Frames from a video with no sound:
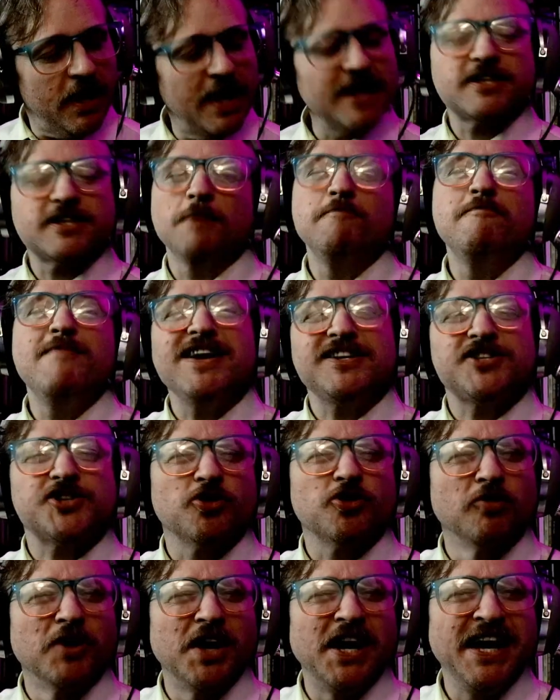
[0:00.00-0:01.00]
It's a
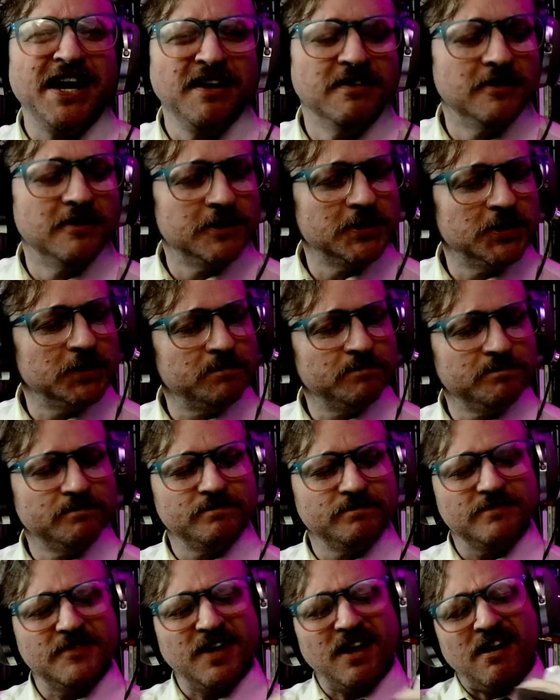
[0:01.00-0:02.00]
mystery.
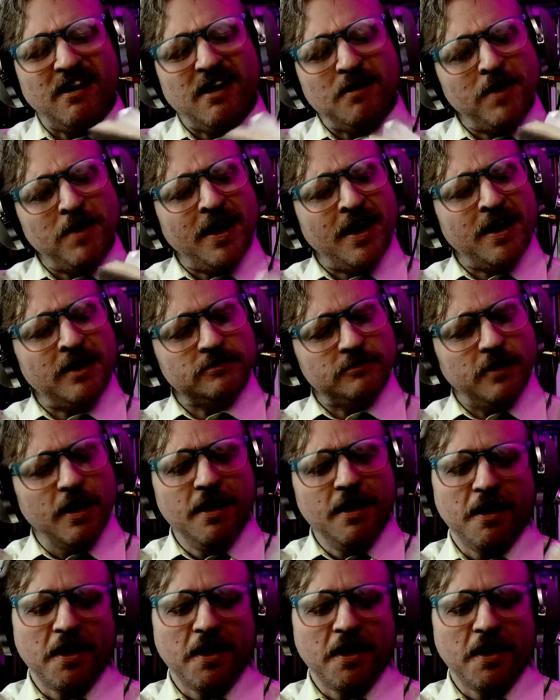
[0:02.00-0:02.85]
Oh, man.